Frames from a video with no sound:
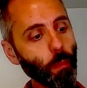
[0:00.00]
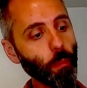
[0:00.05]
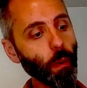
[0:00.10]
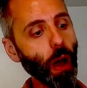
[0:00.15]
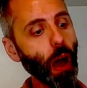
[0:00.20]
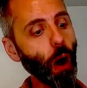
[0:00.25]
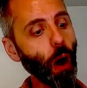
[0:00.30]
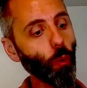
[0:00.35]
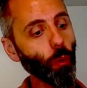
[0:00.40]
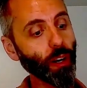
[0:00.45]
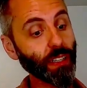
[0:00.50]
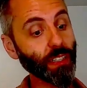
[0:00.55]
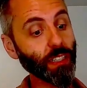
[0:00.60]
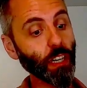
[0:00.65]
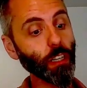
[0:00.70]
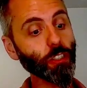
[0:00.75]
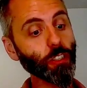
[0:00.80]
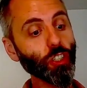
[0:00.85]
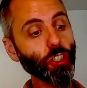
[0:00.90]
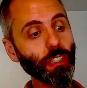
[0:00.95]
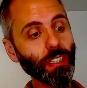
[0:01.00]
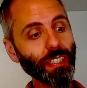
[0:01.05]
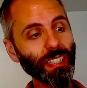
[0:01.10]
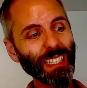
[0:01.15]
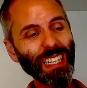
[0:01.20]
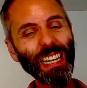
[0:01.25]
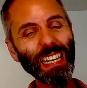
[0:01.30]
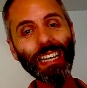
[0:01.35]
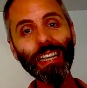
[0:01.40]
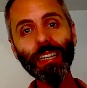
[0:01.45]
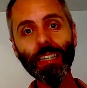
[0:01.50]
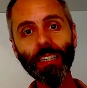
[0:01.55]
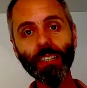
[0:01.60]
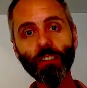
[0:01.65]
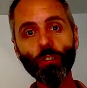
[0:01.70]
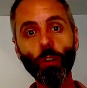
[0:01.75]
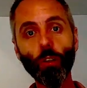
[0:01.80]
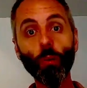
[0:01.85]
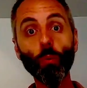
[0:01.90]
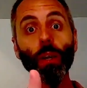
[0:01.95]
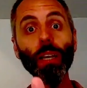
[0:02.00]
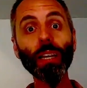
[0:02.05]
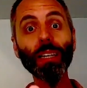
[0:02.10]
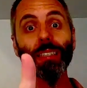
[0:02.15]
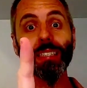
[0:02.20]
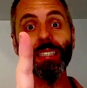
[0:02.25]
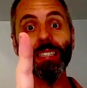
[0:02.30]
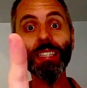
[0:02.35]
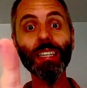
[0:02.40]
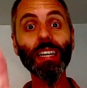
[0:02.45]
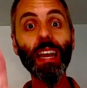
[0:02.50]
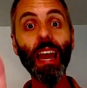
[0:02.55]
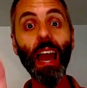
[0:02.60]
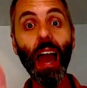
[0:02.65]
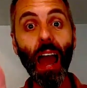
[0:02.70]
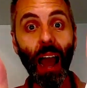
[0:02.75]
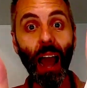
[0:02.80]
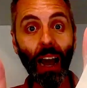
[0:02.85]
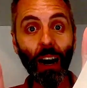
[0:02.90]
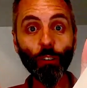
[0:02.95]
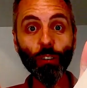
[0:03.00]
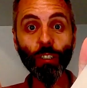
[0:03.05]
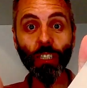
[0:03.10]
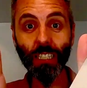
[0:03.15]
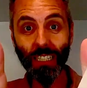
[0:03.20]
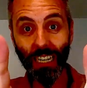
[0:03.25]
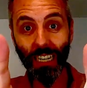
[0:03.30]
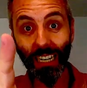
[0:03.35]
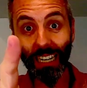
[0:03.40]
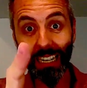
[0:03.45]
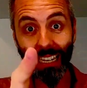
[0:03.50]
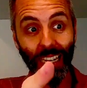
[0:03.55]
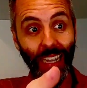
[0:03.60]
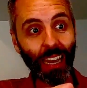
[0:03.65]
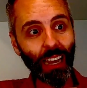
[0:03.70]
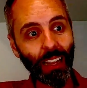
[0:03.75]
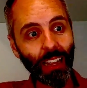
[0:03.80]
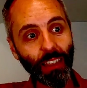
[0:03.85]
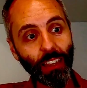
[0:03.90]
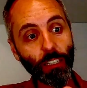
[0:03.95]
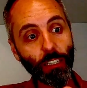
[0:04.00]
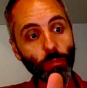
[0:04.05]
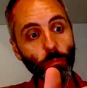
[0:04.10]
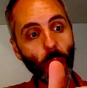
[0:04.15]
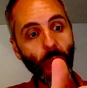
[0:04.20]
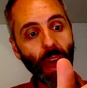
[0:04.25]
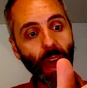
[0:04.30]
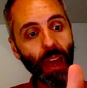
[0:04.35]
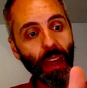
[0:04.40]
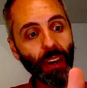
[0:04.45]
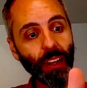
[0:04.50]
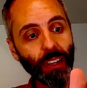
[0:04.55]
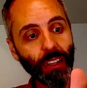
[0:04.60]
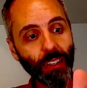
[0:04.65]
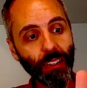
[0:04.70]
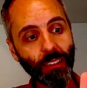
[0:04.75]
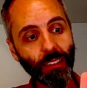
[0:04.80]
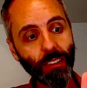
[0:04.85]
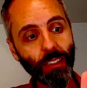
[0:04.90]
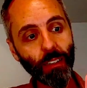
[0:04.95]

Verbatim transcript: I wanna touch the stickiness so that we can see how sticky this pad is.